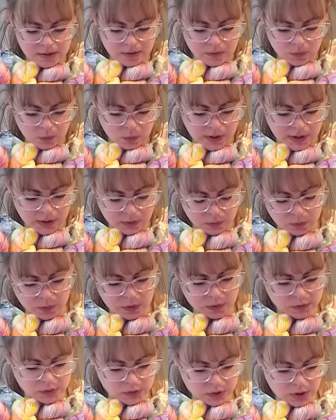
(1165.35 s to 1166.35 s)
Wild
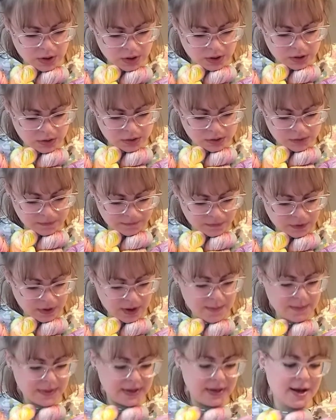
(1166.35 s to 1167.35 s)
Rose Yarns,
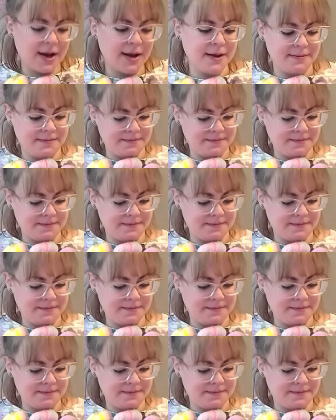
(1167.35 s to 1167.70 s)
Forget-Me-Not.